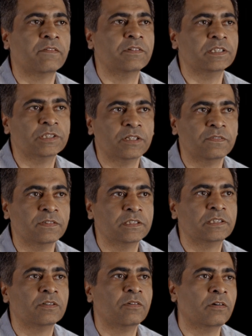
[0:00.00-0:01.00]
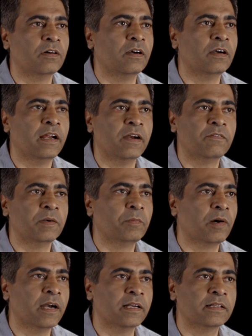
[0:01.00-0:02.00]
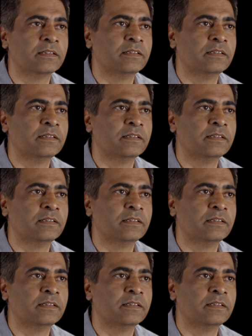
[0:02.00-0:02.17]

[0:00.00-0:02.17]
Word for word: every service or every product